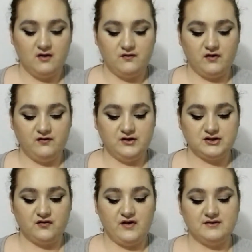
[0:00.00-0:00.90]
Faux
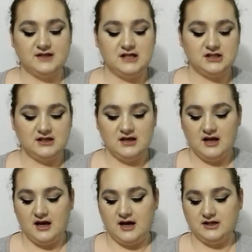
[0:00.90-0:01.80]
Filter Foundation.
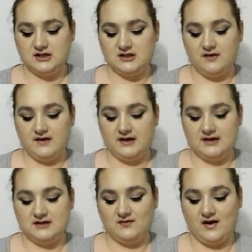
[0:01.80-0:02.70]
I just know that it
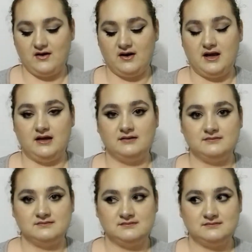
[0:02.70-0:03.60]
is
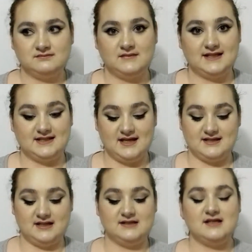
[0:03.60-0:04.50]
has a nice
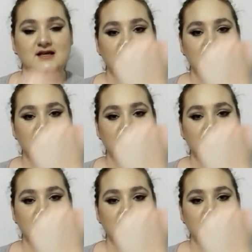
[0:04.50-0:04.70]
scent.